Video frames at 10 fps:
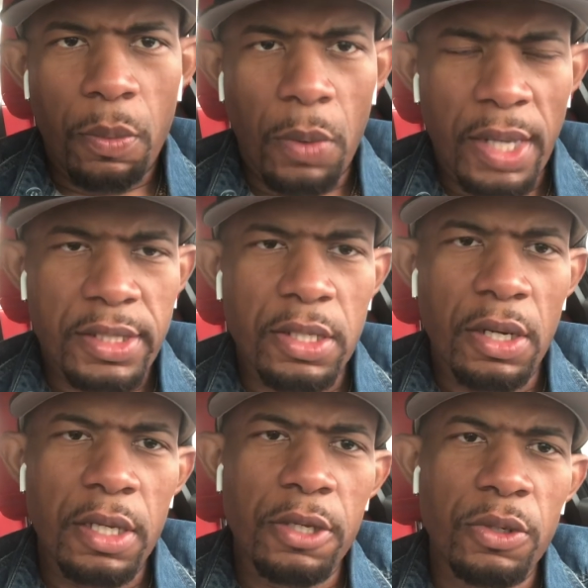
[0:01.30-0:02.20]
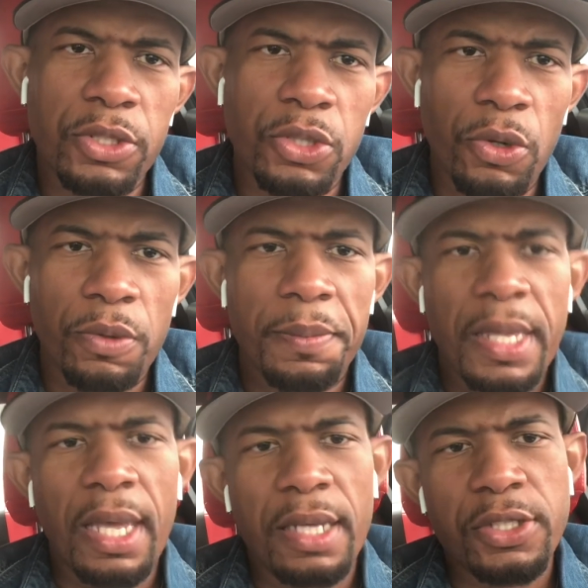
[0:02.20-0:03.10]
What's good, YouTube?
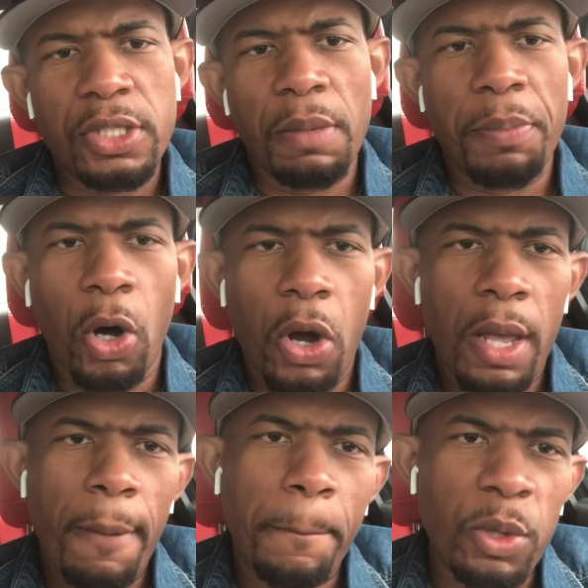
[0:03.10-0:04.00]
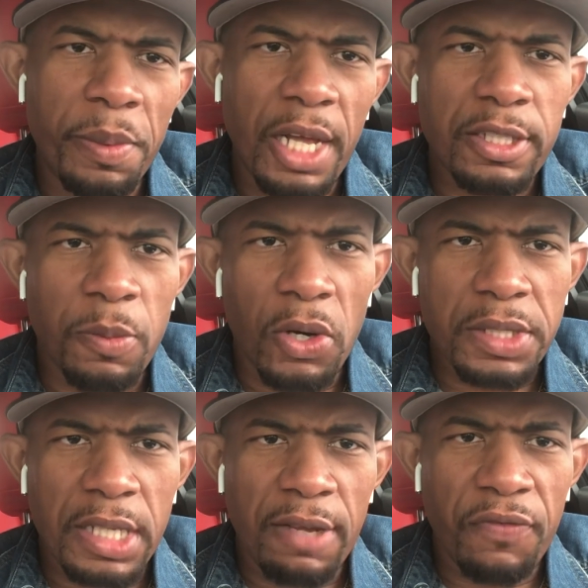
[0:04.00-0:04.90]
It's your boy, Boo Bud
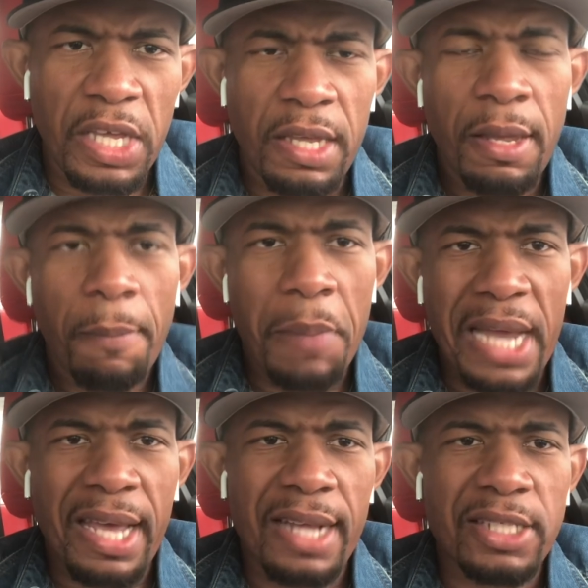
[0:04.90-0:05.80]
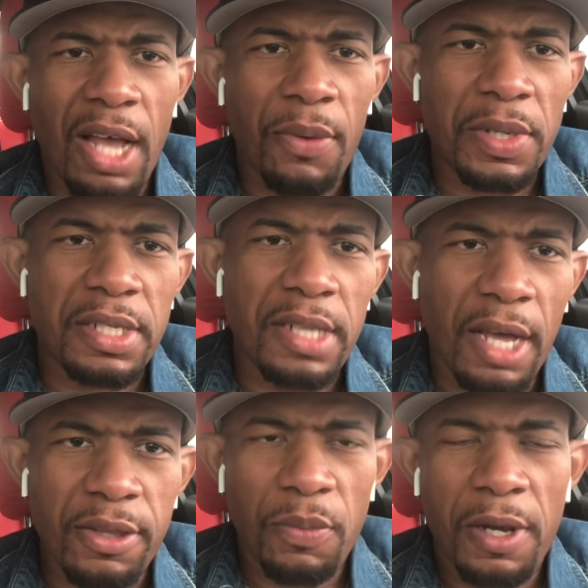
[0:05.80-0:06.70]
Sports TV, back at y'all with
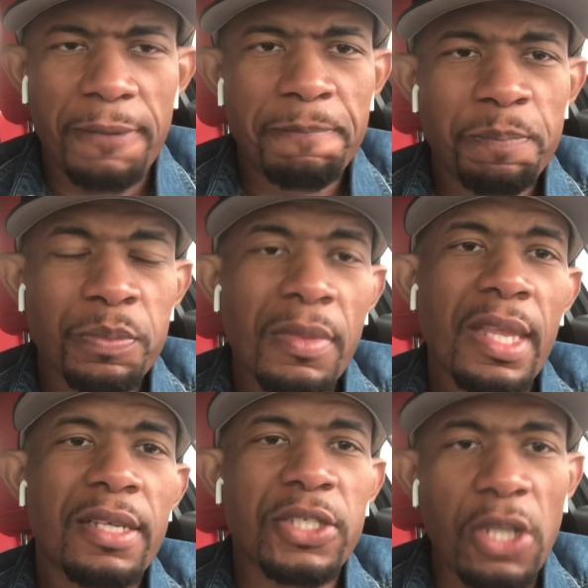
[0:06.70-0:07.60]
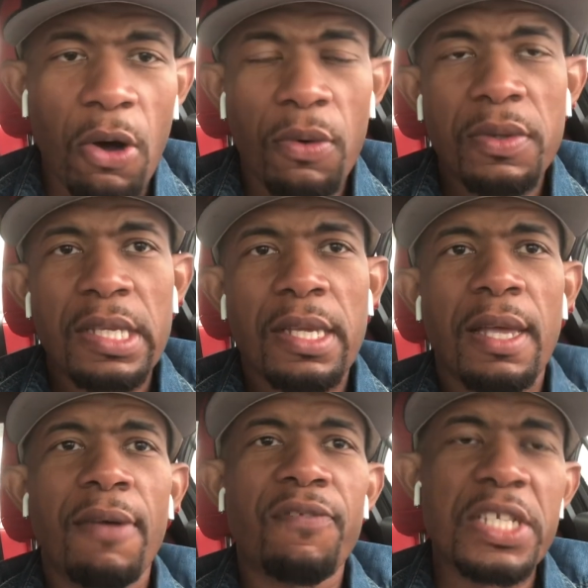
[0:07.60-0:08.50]
another one. So,
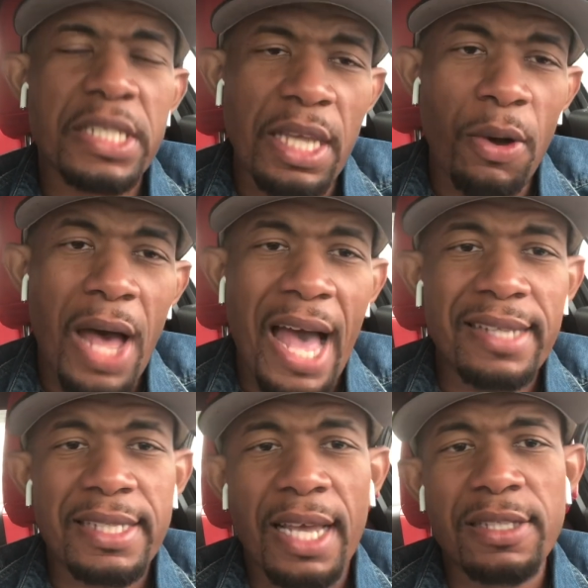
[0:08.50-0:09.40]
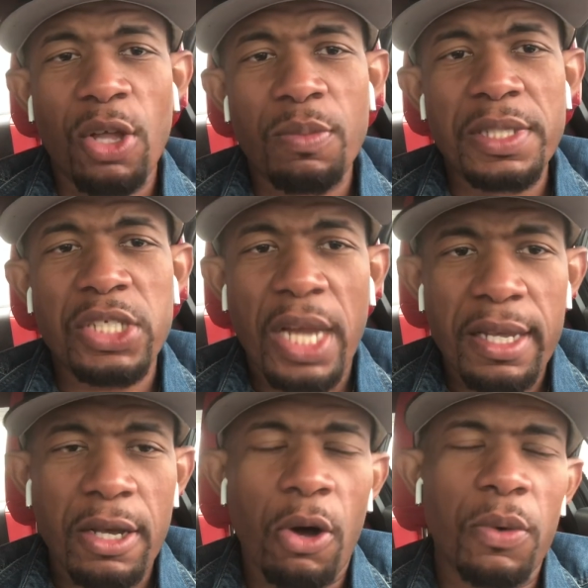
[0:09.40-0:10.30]
Vasyl High Tech
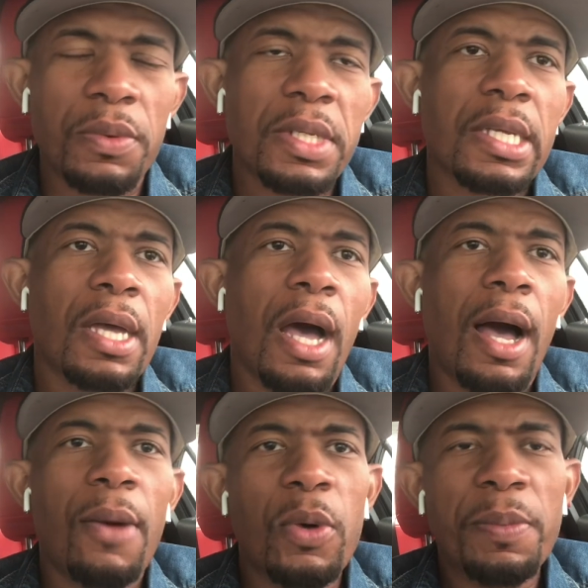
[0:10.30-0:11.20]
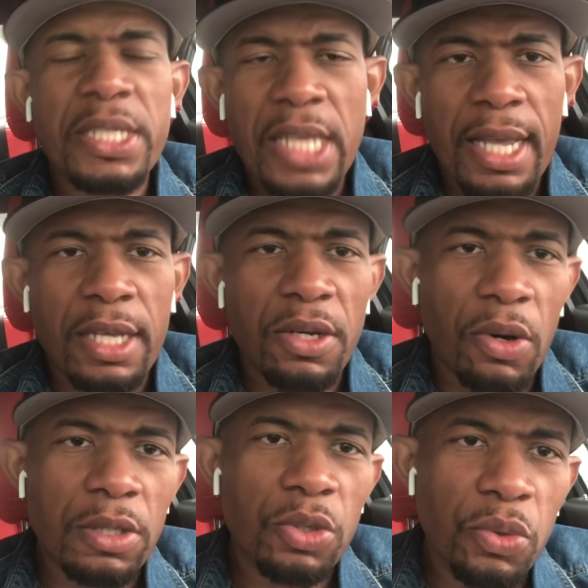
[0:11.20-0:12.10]
Lomachenko will be taking
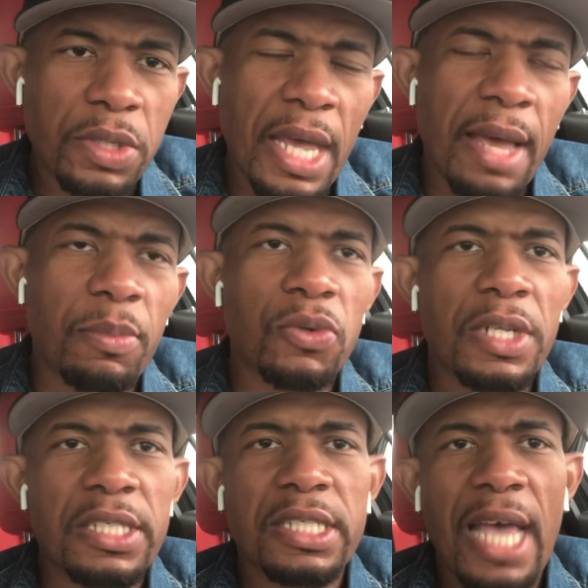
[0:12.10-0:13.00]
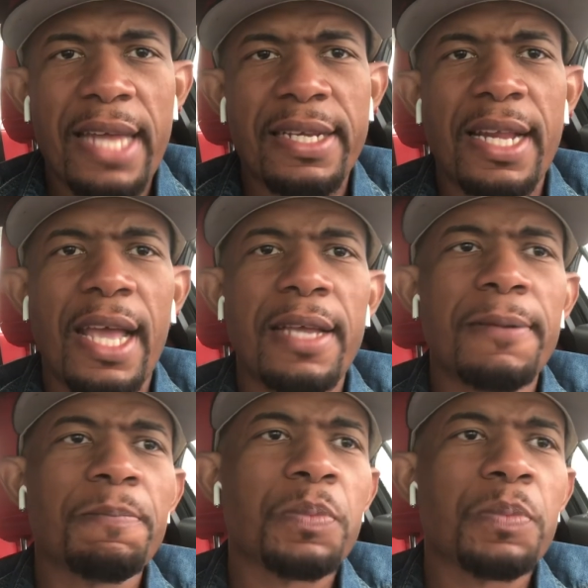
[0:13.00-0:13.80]
on Luke Campbell this Saturday